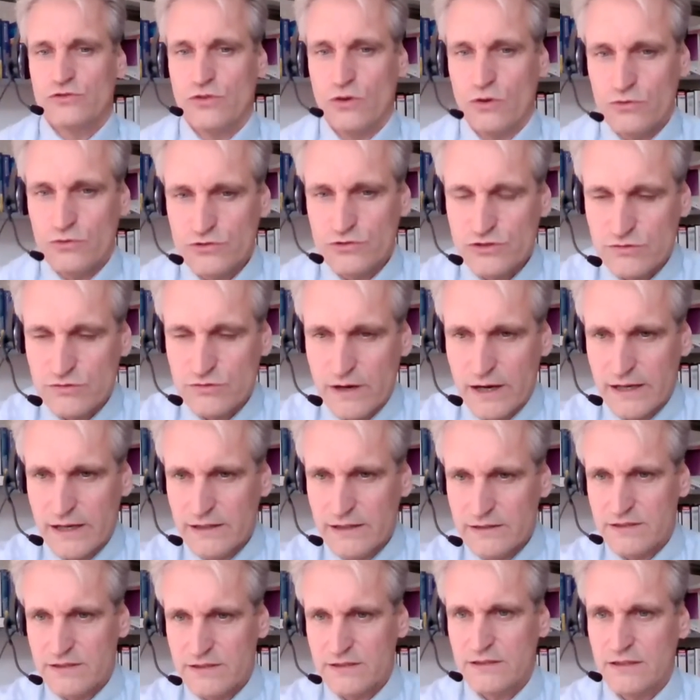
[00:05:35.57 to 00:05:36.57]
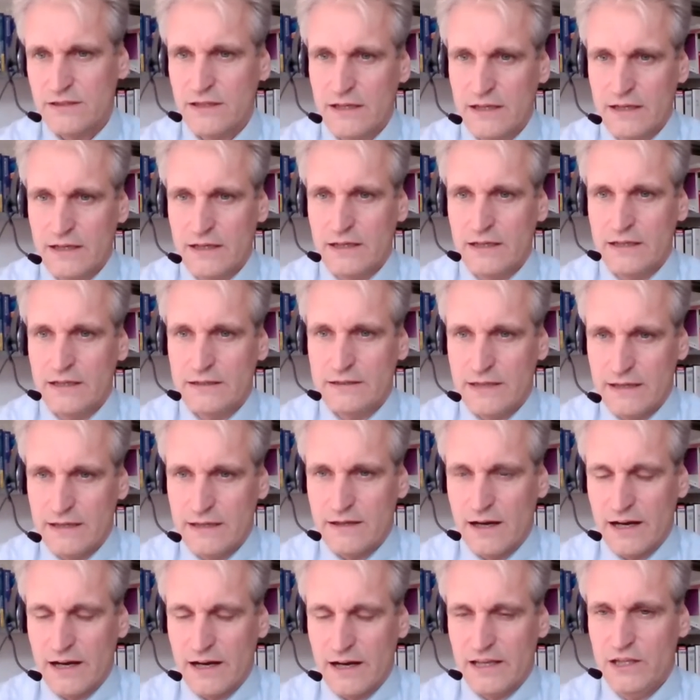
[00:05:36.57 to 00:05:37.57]
those rights
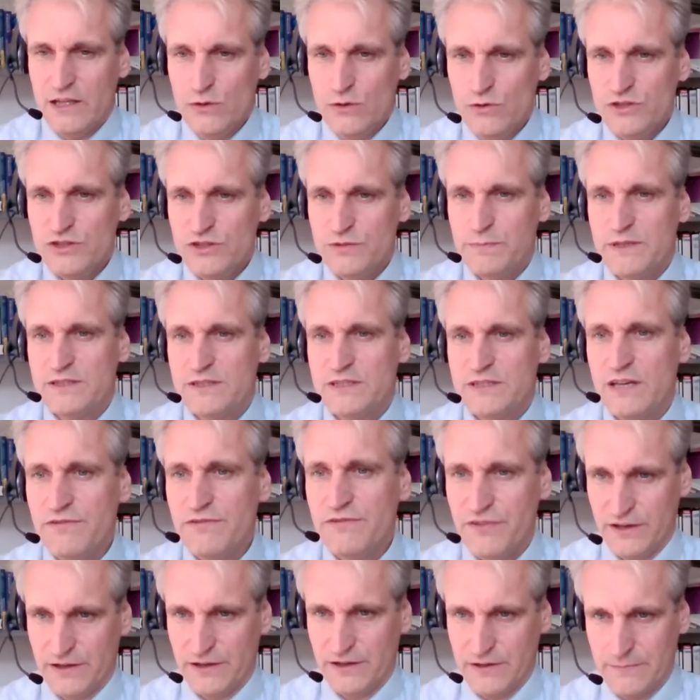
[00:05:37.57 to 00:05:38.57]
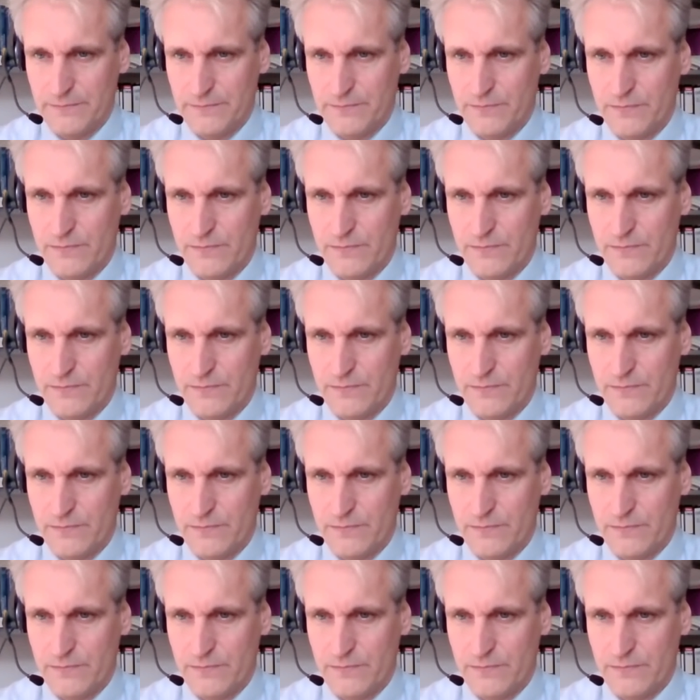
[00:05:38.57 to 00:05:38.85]
that are EU specific.